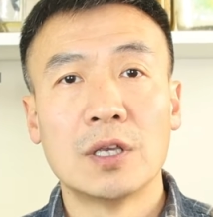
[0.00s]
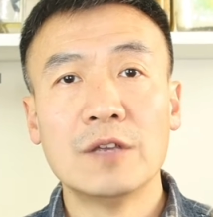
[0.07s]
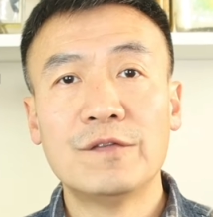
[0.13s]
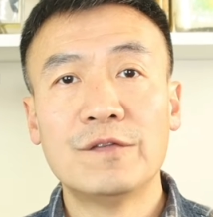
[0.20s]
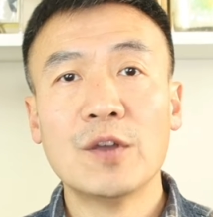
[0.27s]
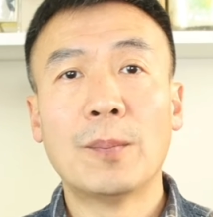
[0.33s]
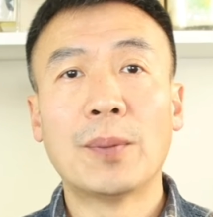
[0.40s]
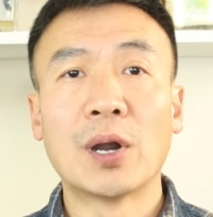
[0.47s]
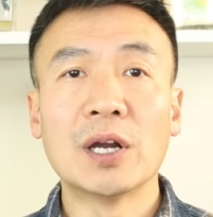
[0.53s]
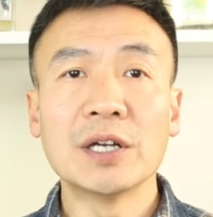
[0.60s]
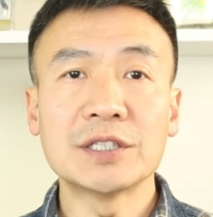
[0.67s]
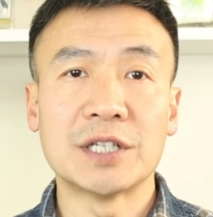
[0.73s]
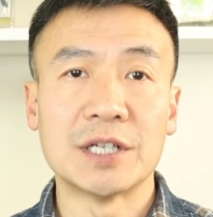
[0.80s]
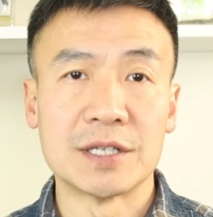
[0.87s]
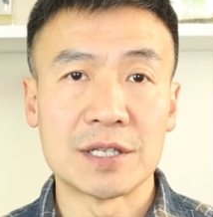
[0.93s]
If you
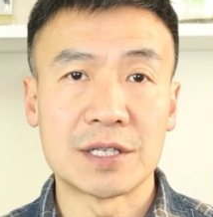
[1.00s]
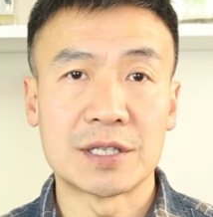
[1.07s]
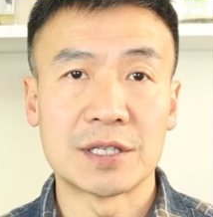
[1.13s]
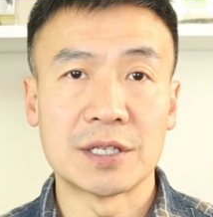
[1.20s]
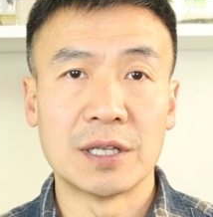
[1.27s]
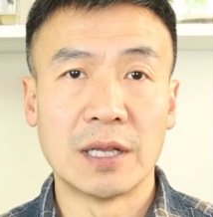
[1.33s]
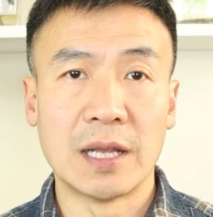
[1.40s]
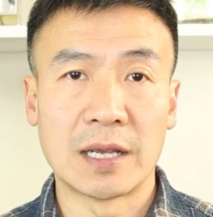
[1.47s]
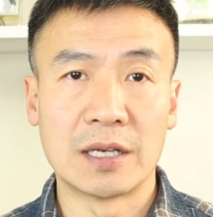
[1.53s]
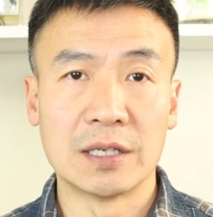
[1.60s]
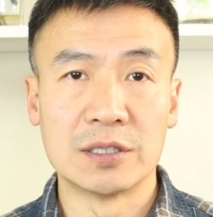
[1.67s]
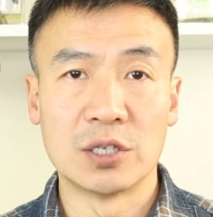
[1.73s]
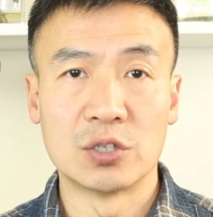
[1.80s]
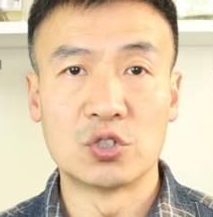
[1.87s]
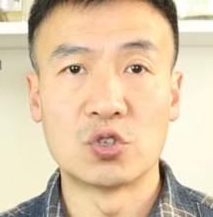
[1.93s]
purchase like
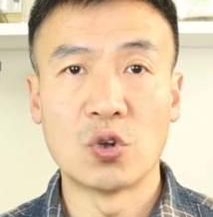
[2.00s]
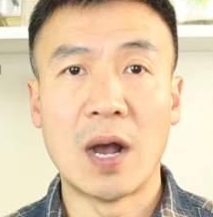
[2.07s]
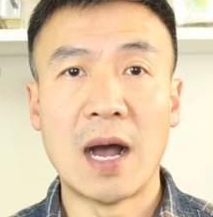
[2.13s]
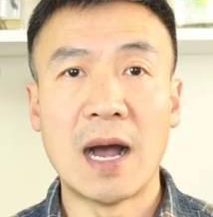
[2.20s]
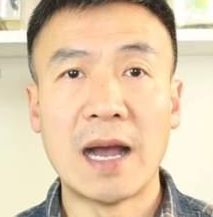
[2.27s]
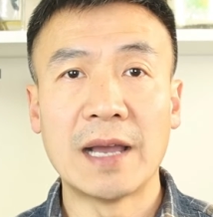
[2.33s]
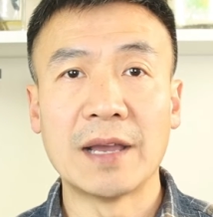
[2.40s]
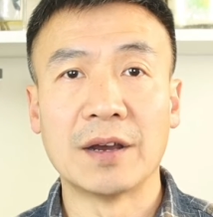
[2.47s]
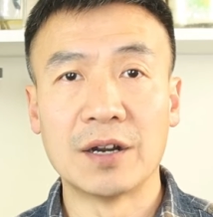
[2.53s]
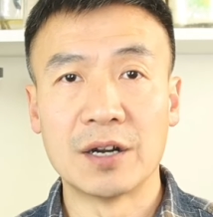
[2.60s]
the dry